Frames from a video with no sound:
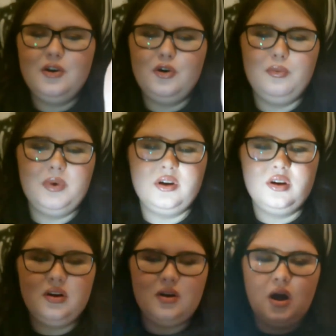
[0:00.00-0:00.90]
Oh my
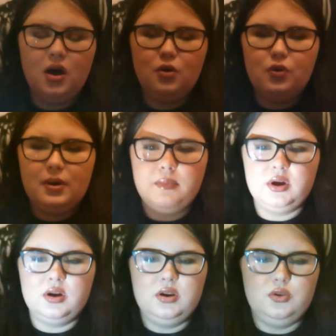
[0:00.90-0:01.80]
god, how am I
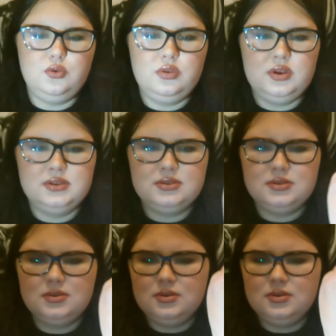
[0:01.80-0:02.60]
gonna do this?